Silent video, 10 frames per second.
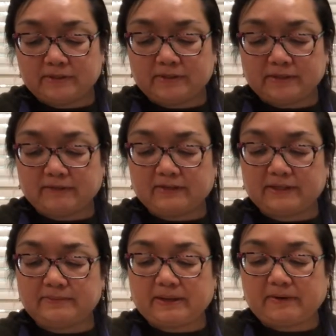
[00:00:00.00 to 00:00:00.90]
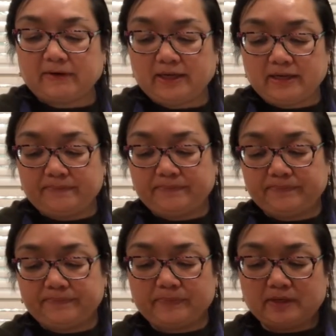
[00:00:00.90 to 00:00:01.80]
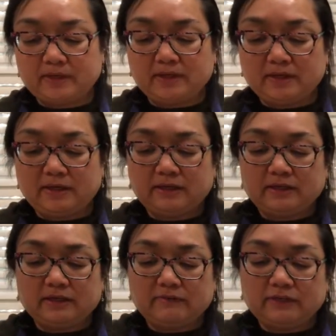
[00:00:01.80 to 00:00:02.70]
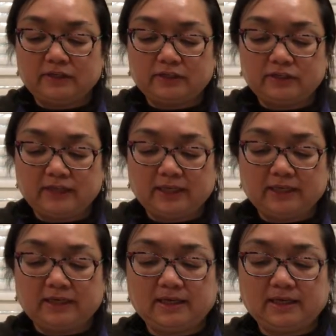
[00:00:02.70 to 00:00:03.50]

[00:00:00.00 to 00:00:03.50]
See if that's about right. Give it a little shake.